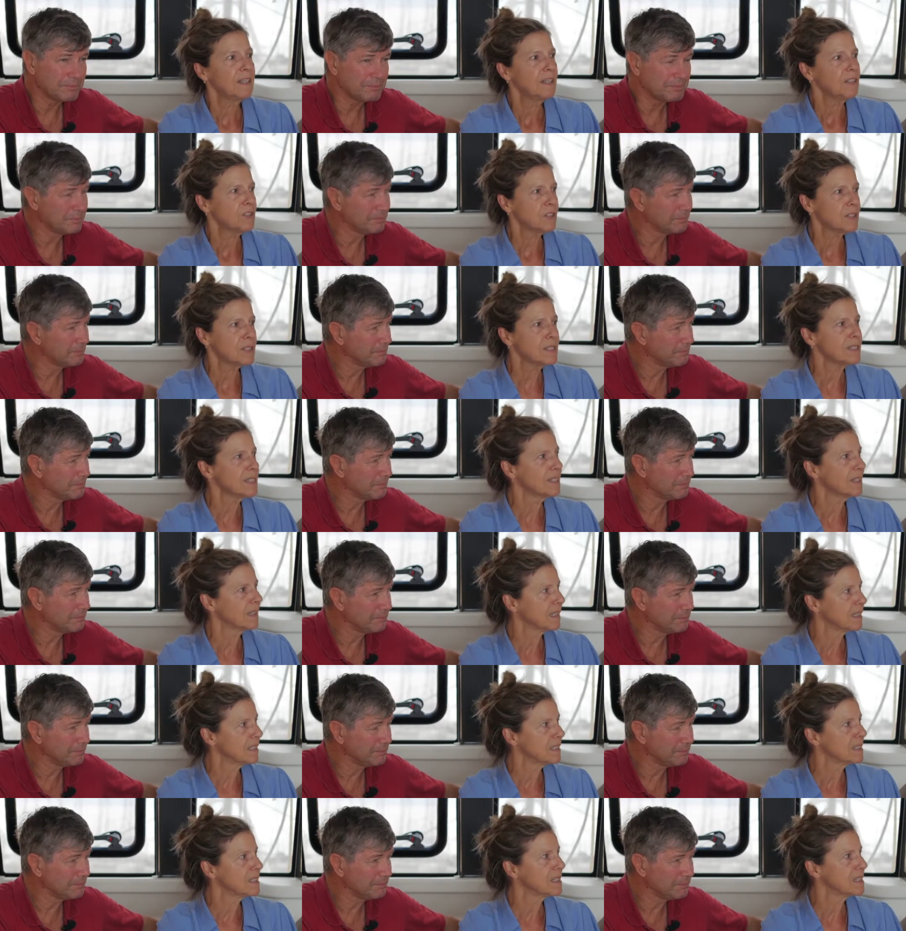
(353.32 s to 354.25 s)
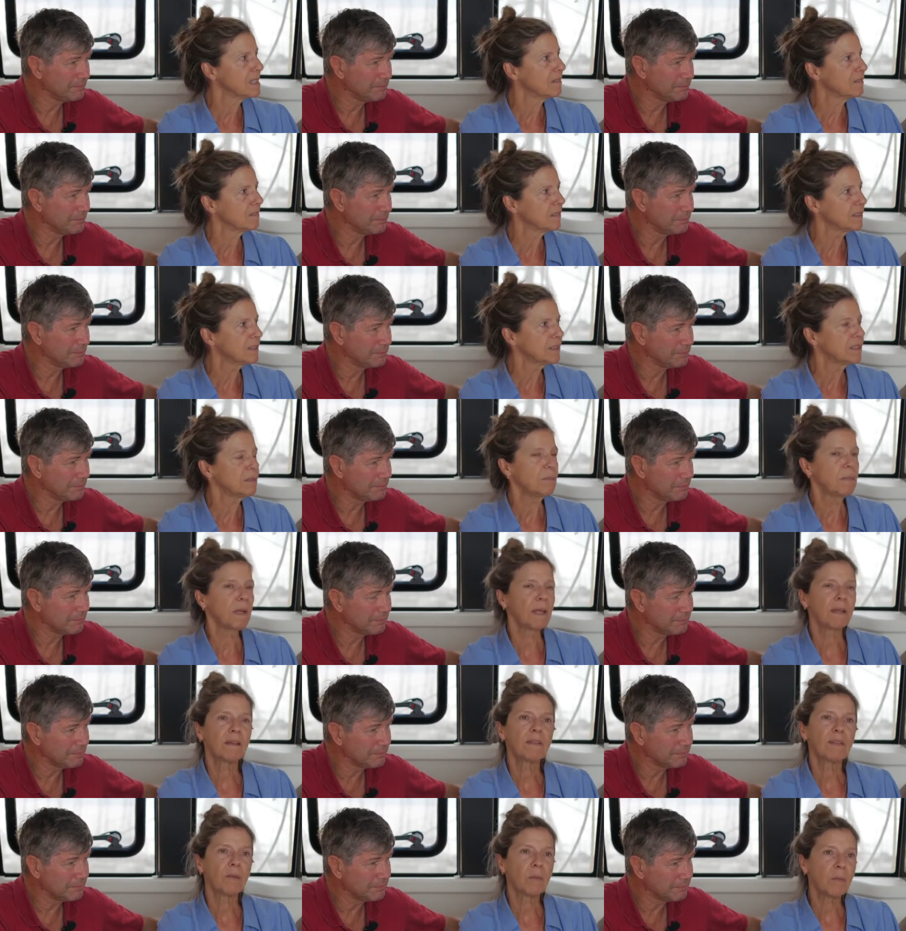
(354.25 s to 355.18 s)
Speaker 1: just the things that really make
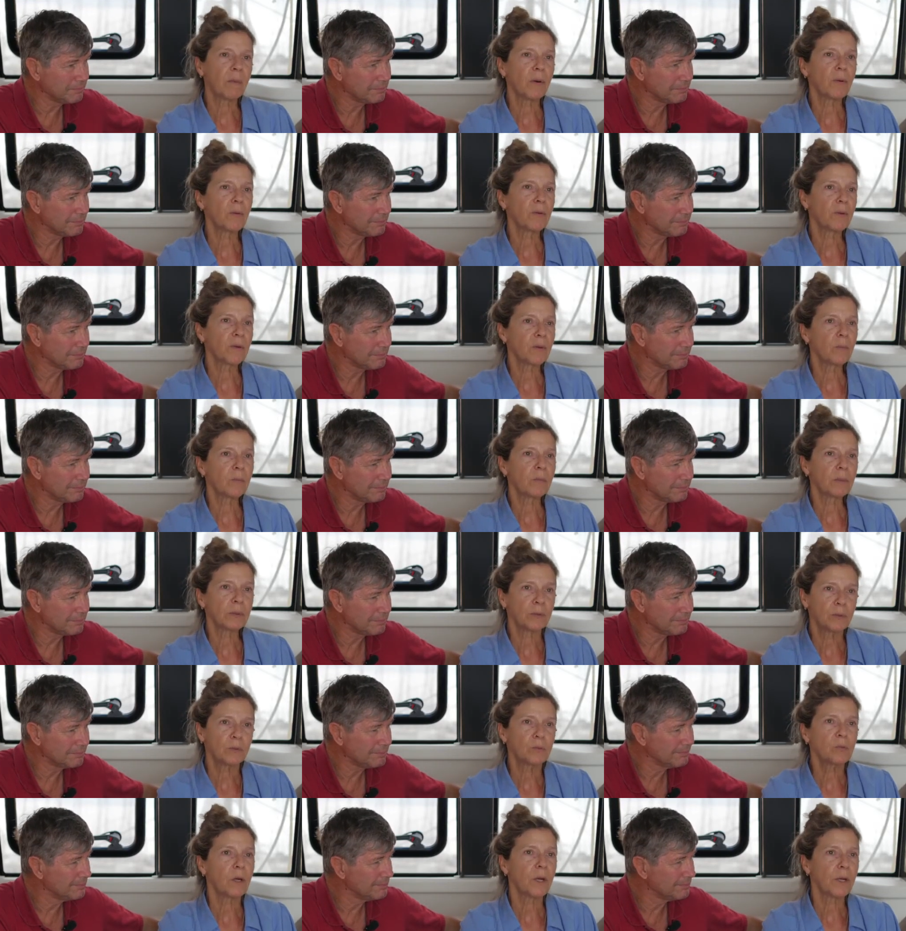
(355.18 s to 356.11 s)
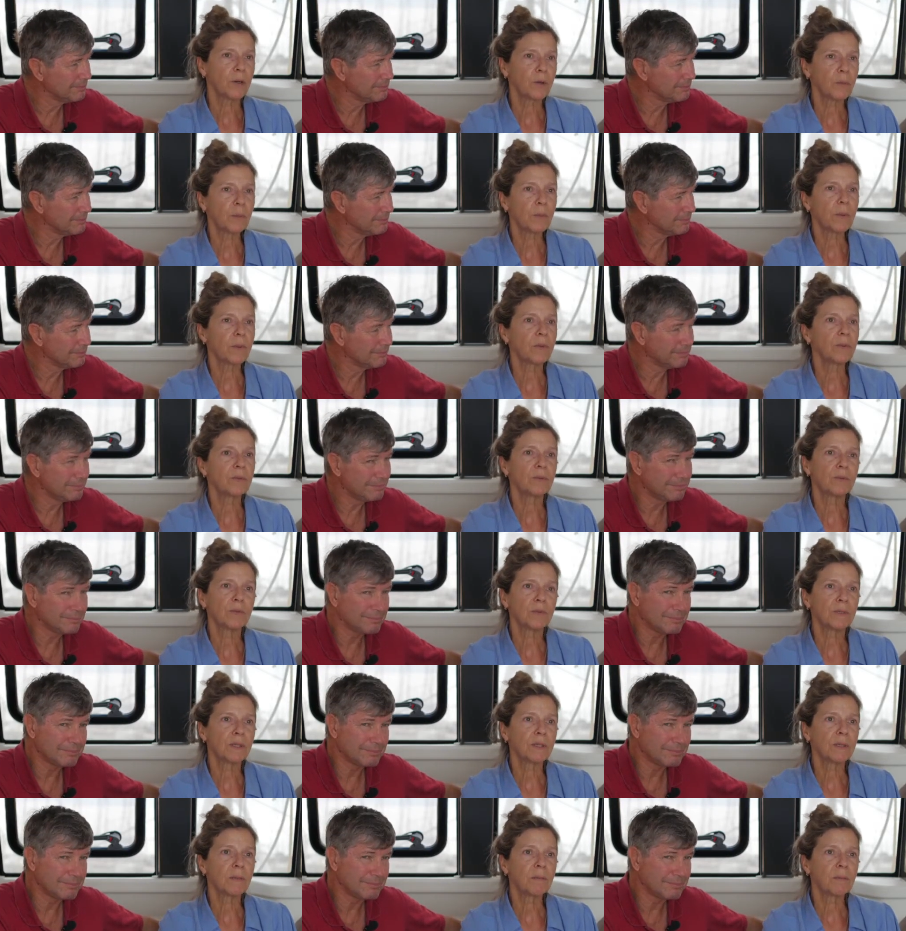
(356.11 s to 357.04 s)
the boat a blue water boat.
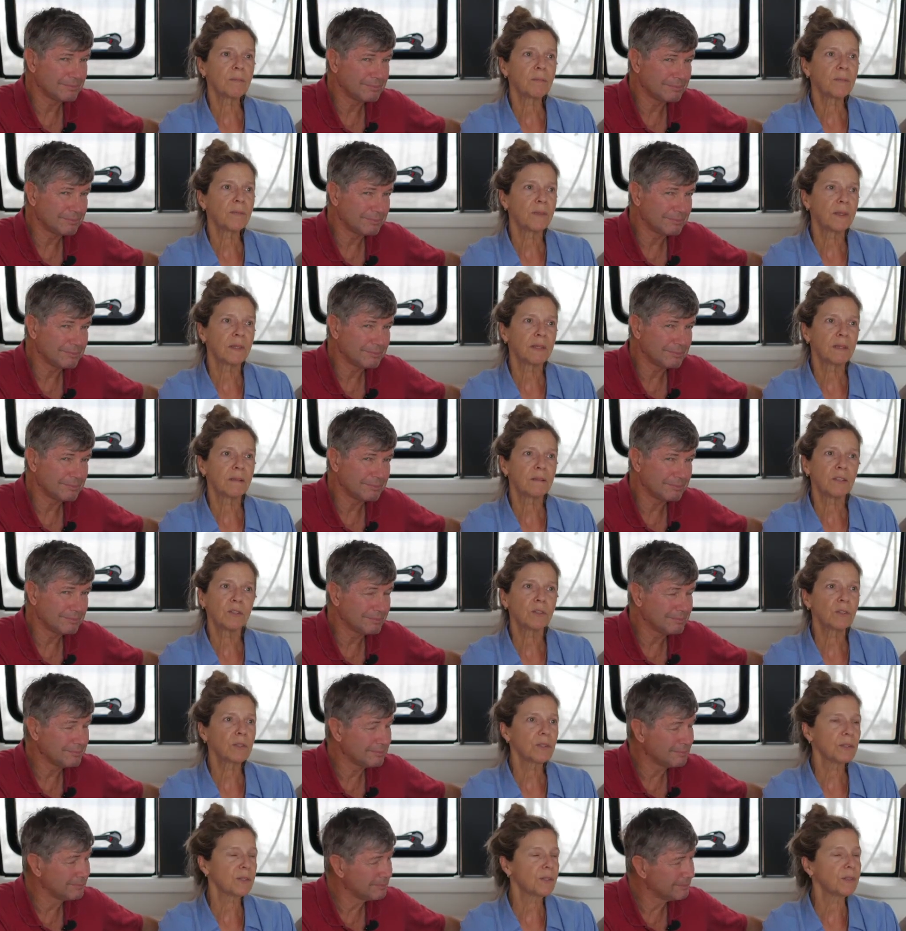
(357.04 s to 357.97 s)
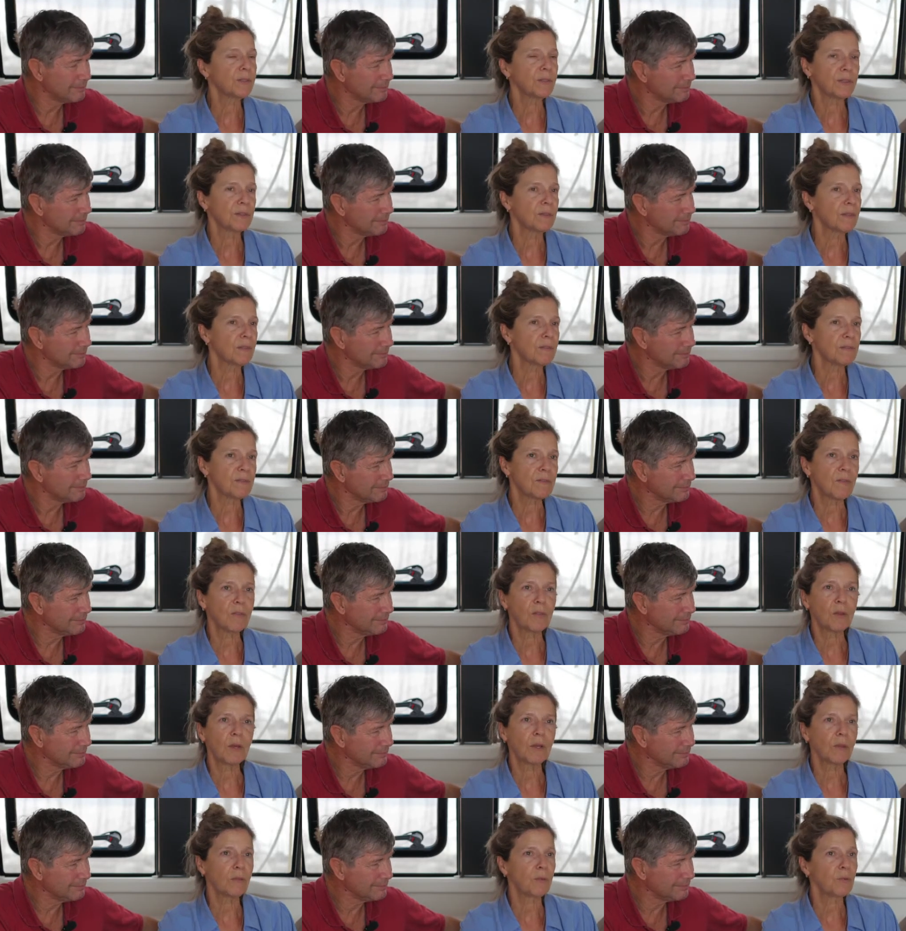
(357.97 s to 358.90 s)
Um, they you clearly they've
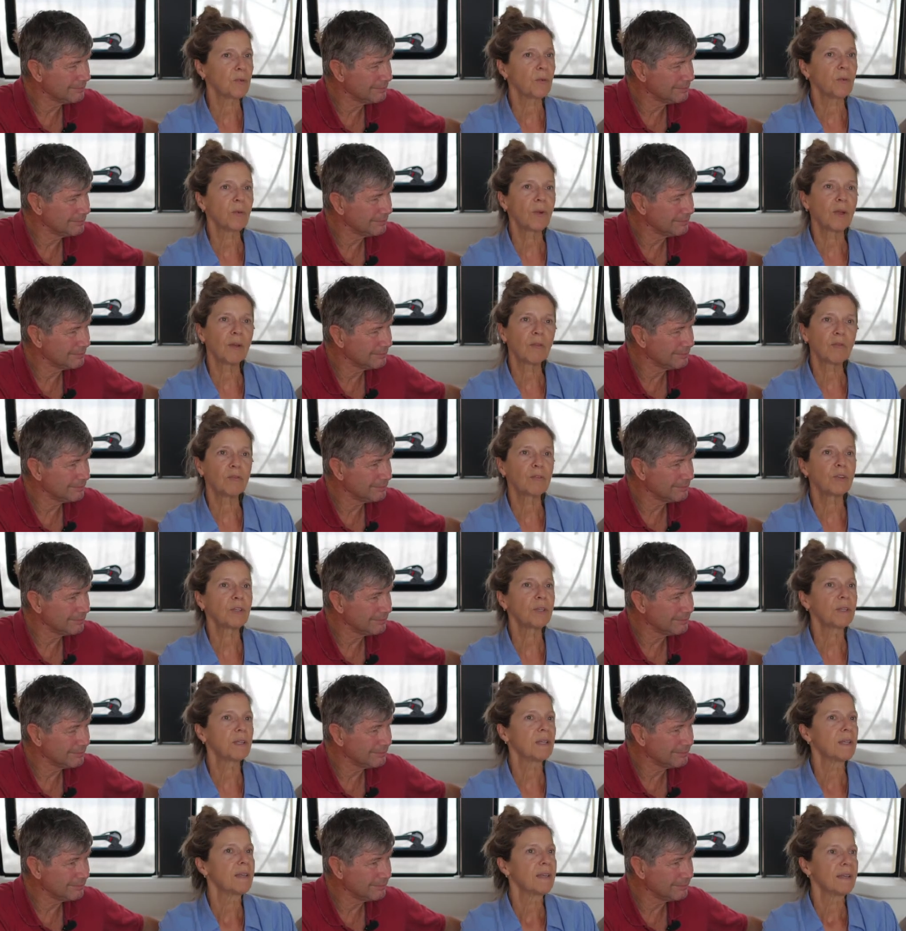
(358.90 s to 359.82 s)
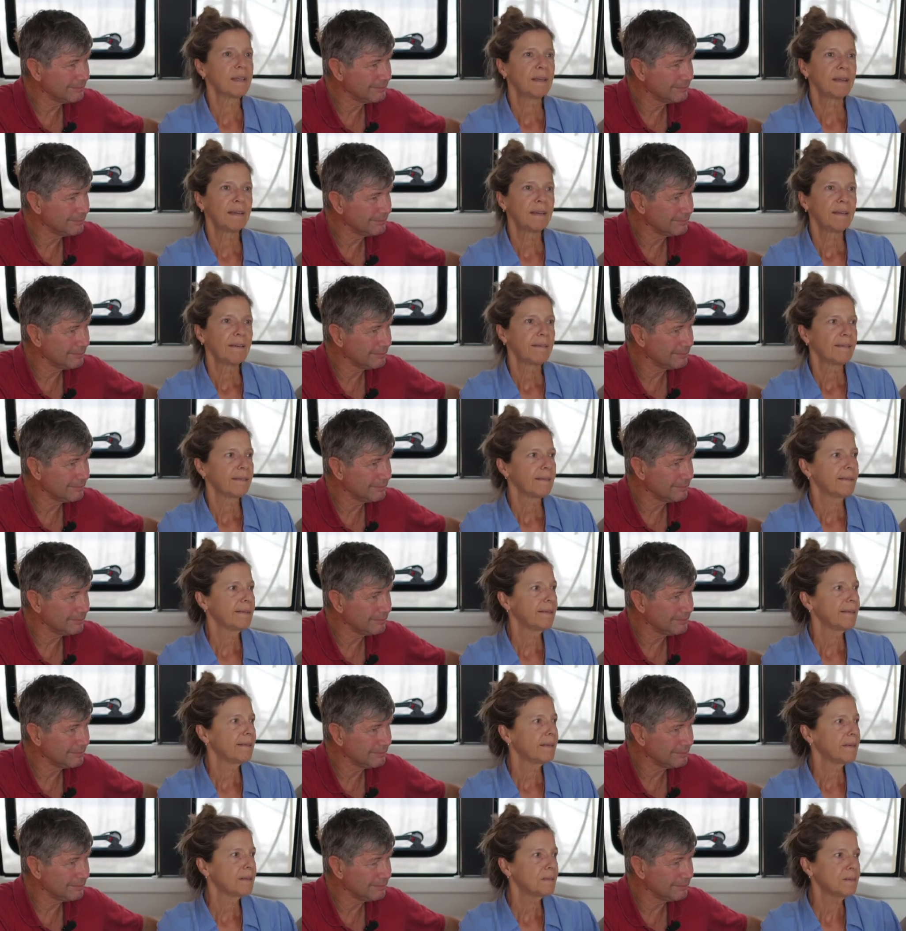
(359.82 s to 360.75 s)
thought through every
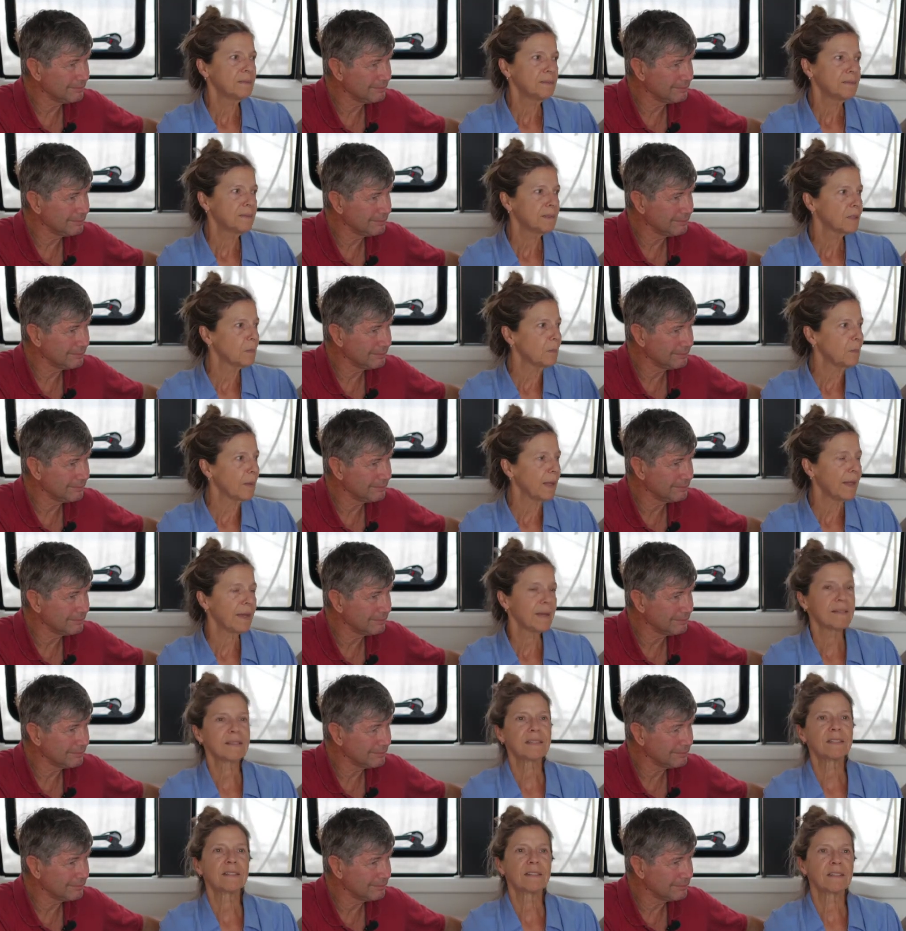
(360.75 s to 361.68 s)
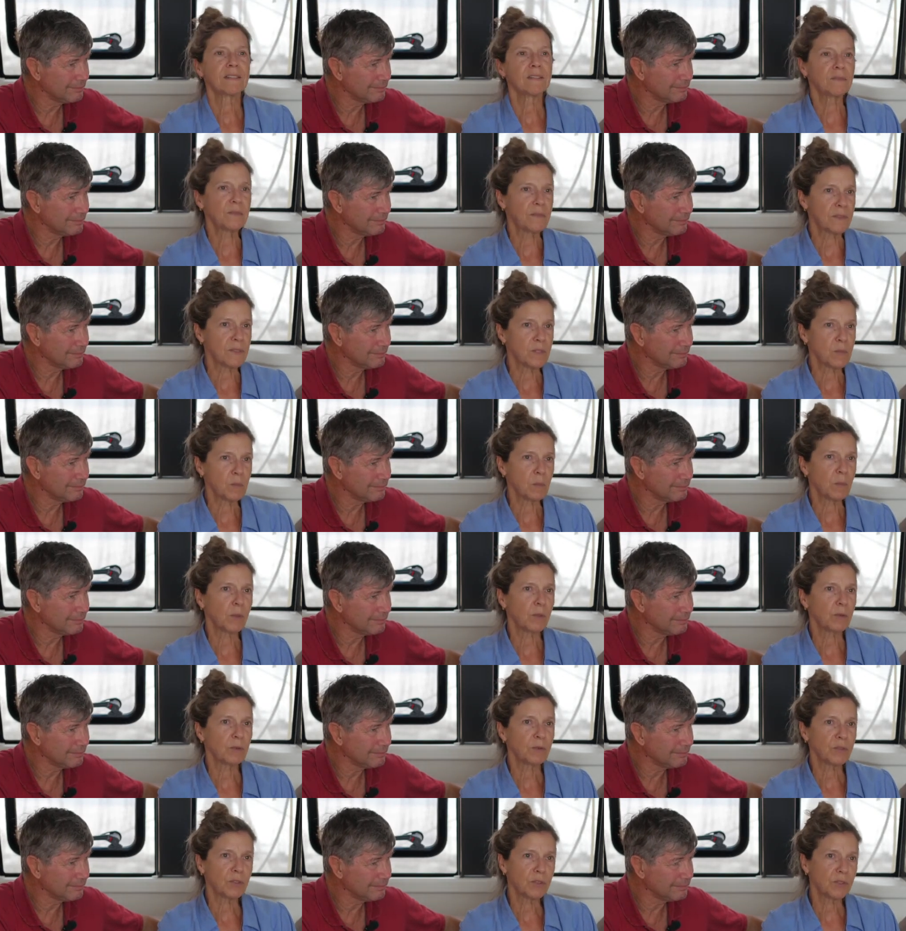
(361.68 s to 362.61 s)
uh, capacity of this boat
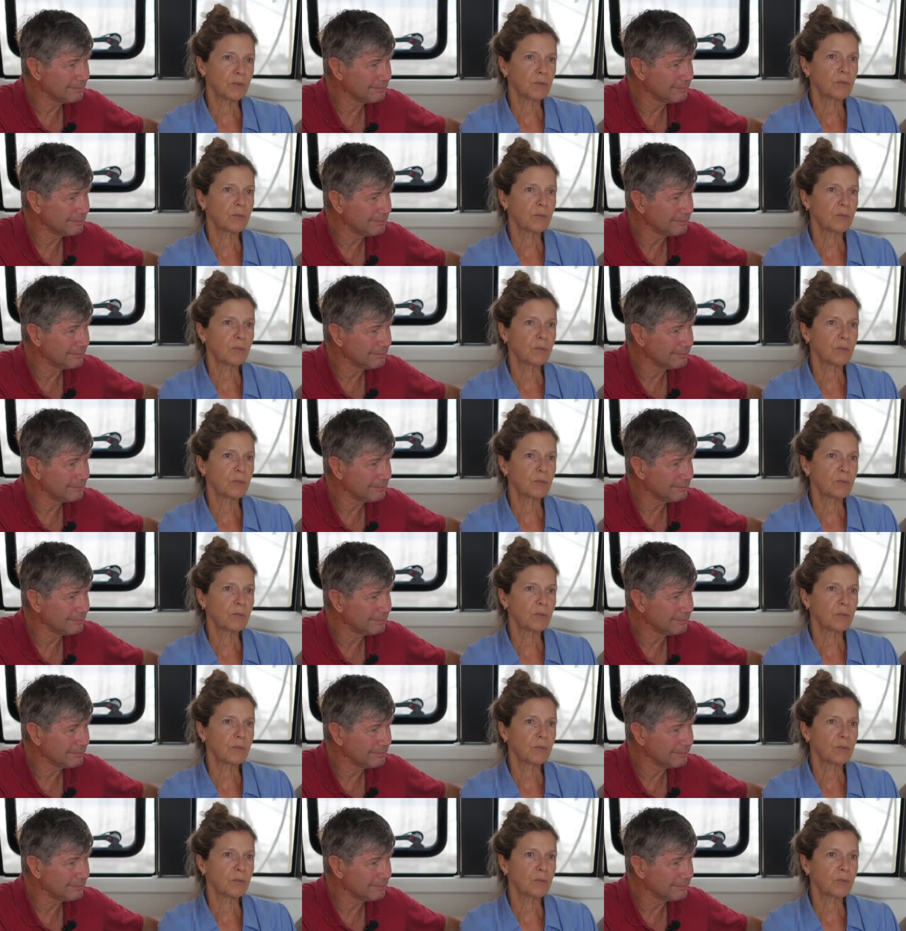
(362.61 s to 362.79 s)
to